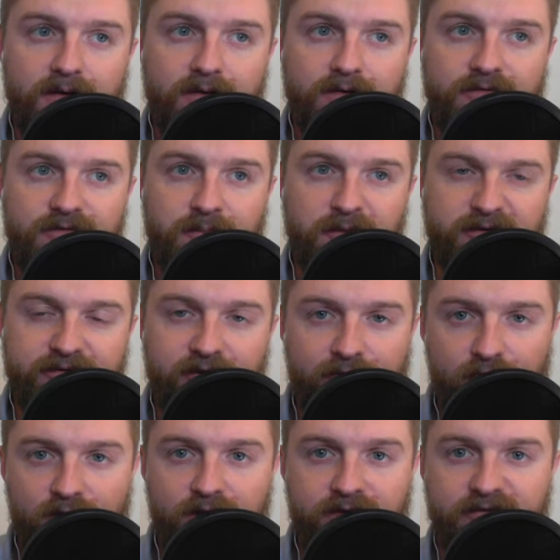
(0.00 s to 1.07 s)

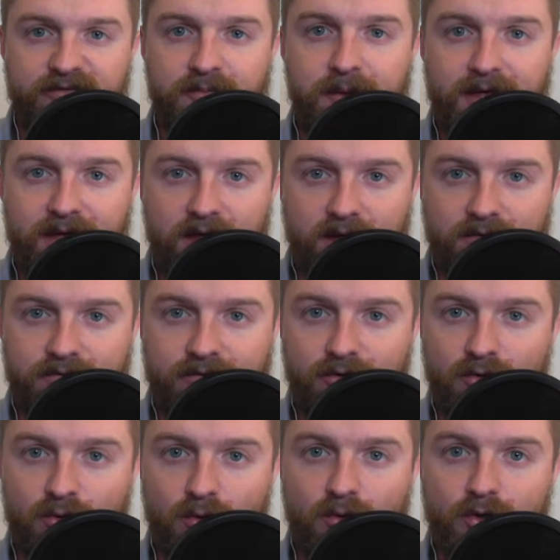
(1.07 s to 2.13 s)
specifically speaking
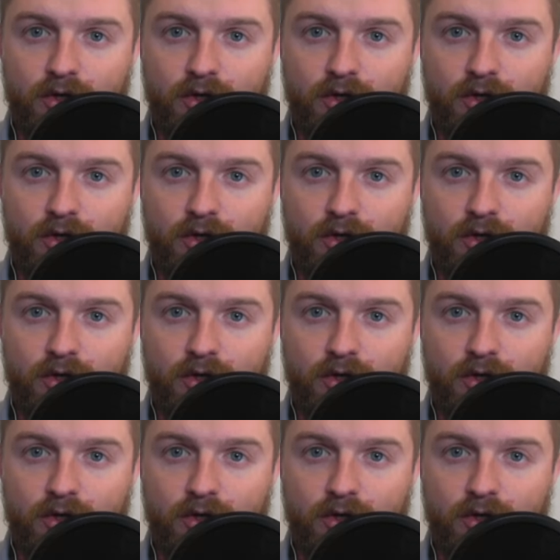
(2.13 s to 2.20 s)
to